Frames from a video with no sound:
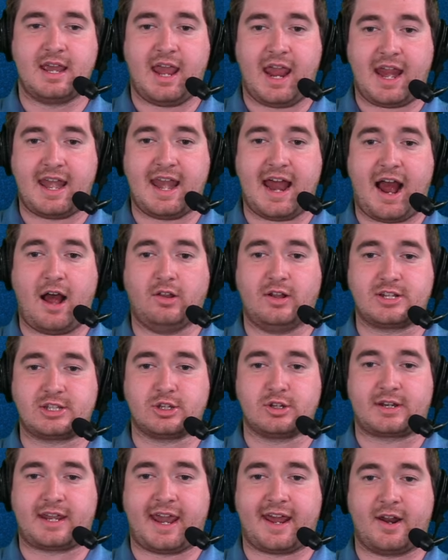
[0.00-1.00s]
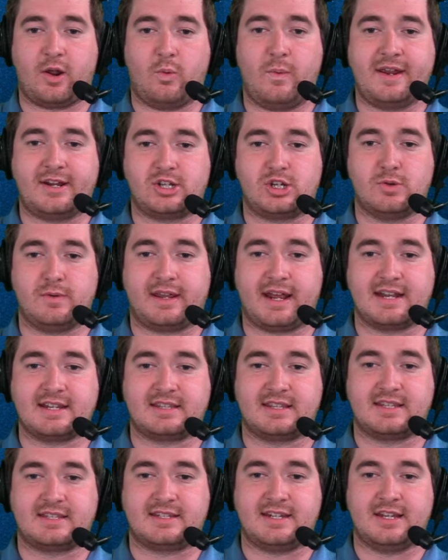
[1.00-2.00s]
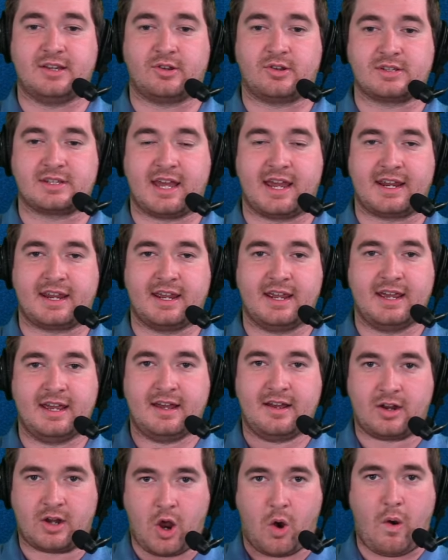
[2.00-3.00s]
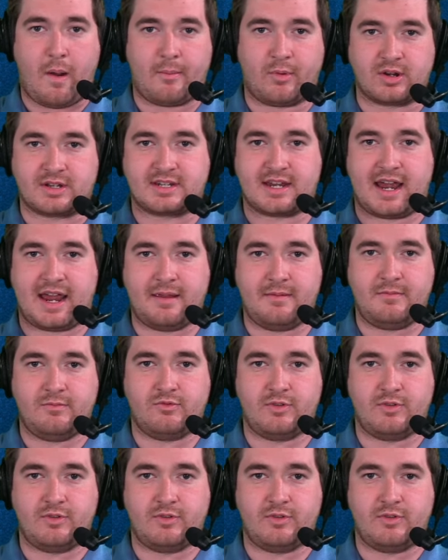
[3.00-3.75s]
and now let's look at it week two against the Steelers. Like, go one more time,